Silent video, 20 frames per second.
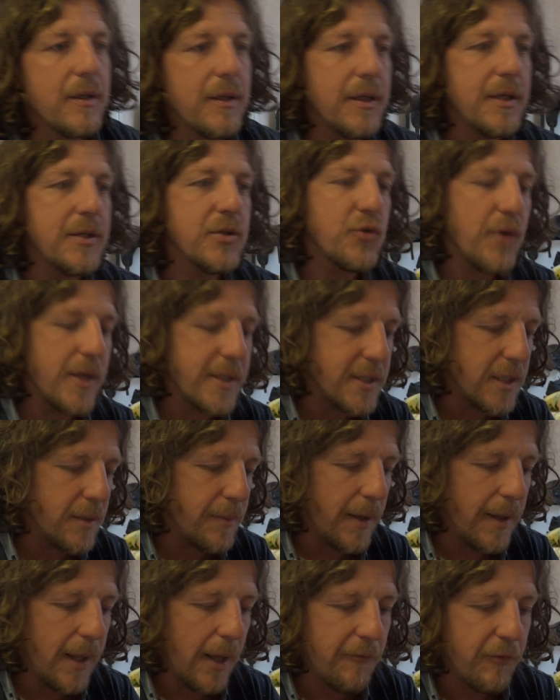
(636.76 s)
interesting
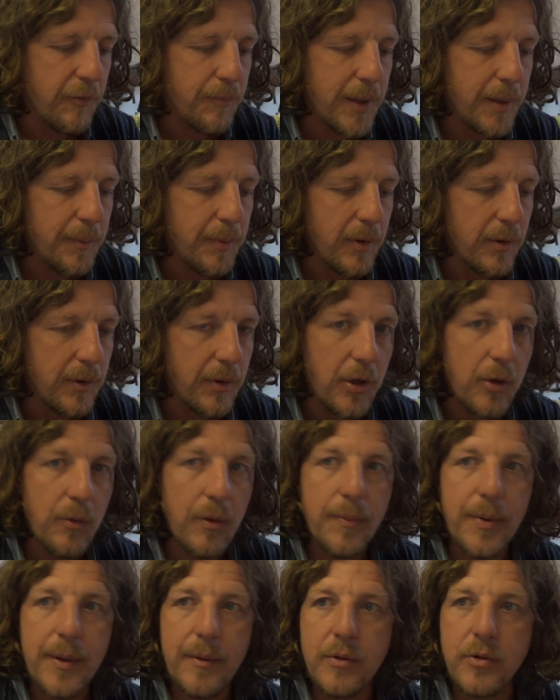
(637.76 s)
about that for people, you know, when
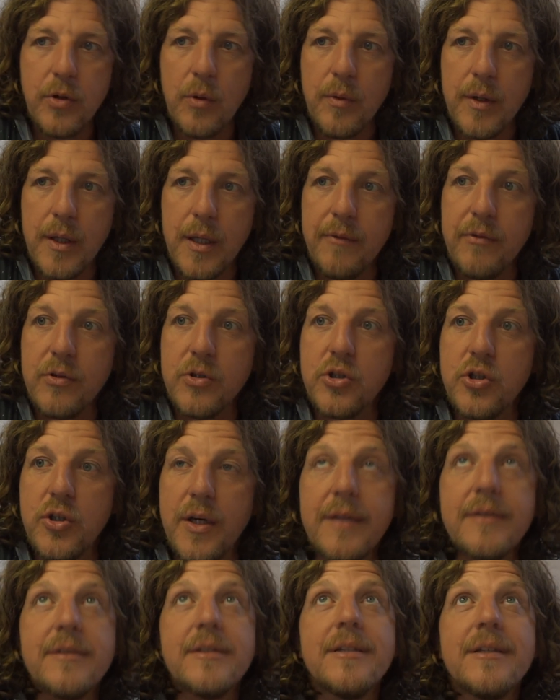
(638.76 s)
people don't give a
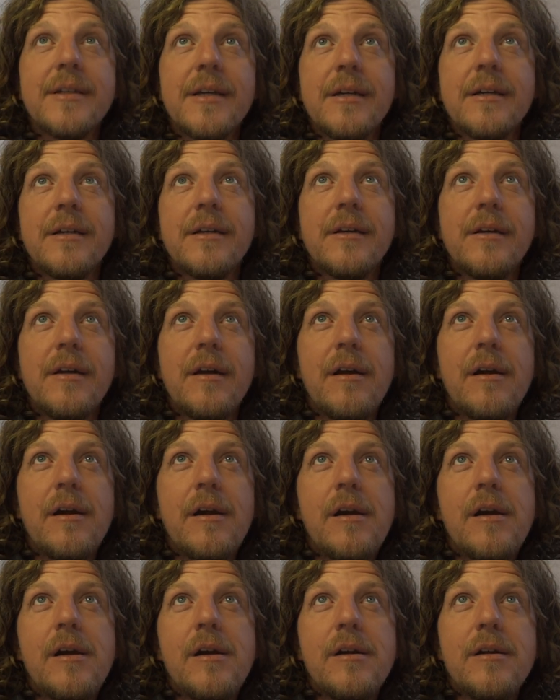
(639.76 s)
shit.
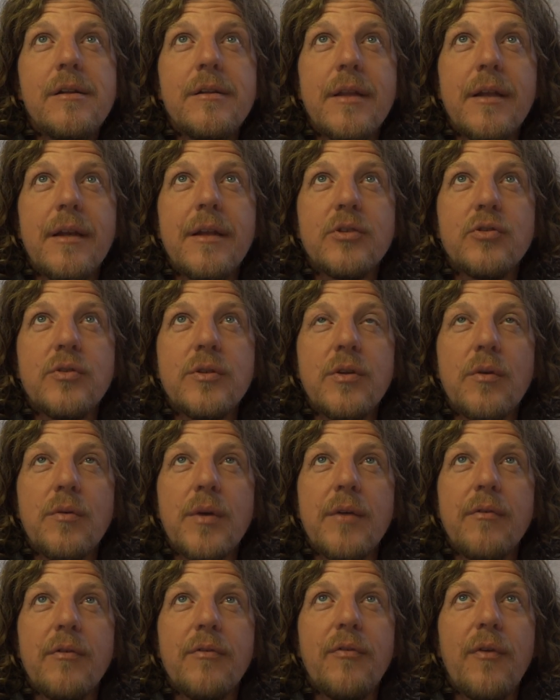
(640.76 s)
They literally don't
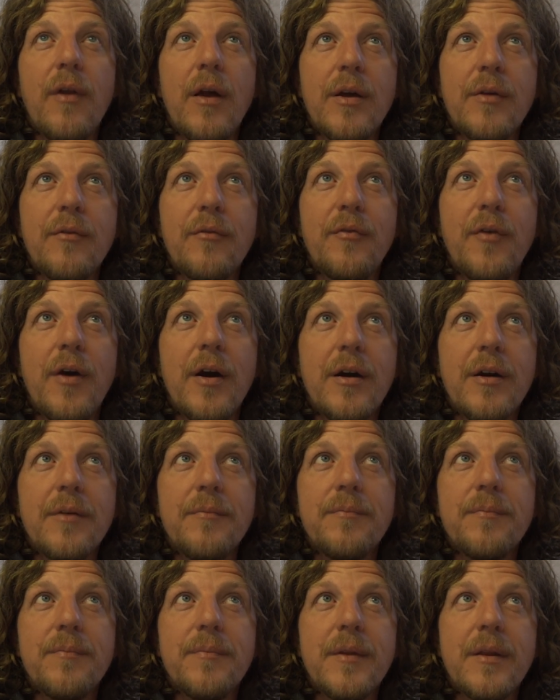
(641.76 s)
give a flying fuck.
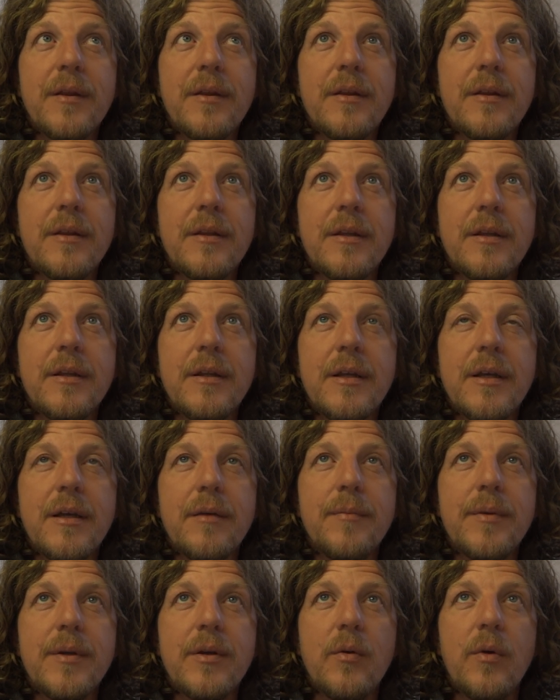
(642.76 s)
It
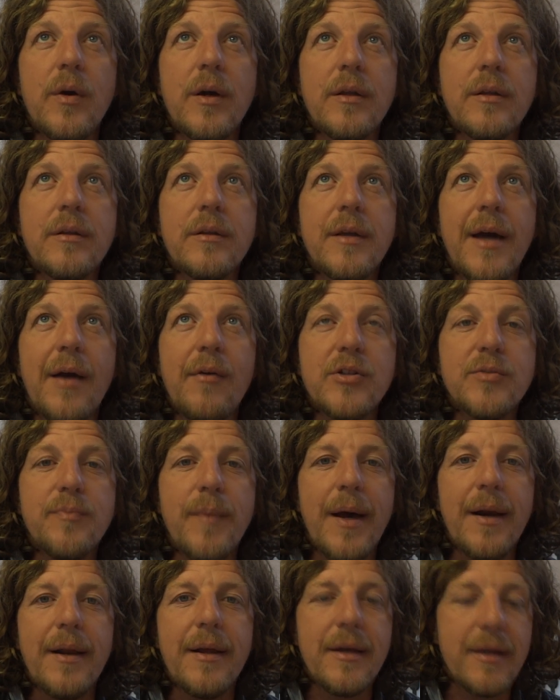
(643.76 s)
can be quite
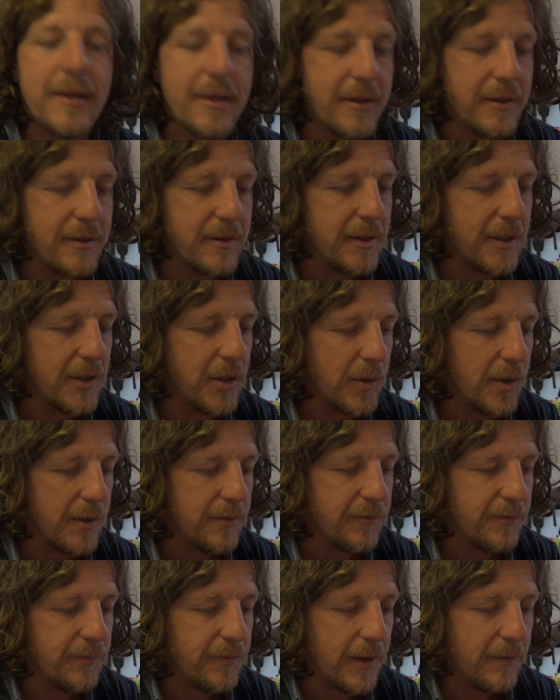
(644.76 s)
charismatic. I know
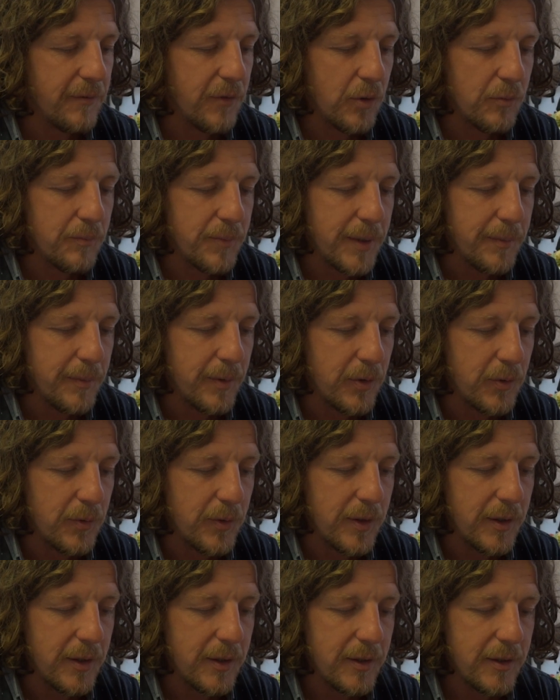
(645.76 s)
I've known people who
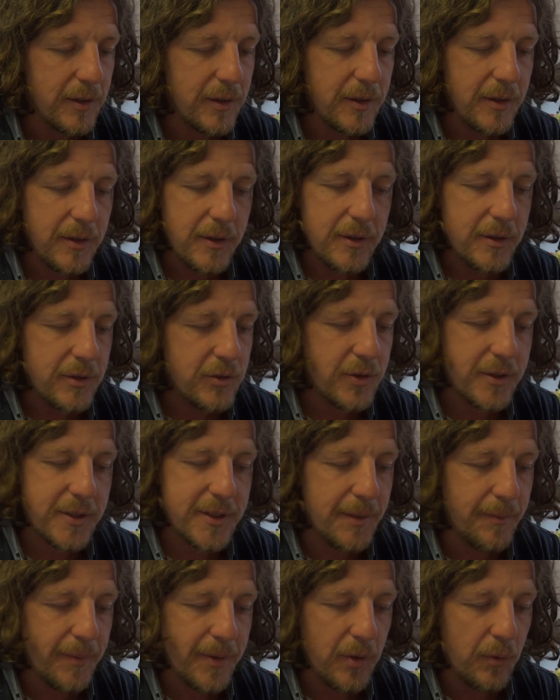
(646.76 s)
are just
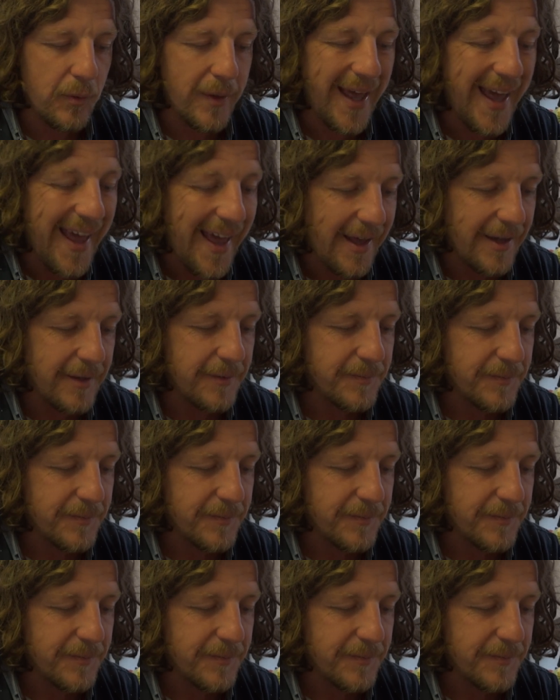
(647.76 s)
simply don't care.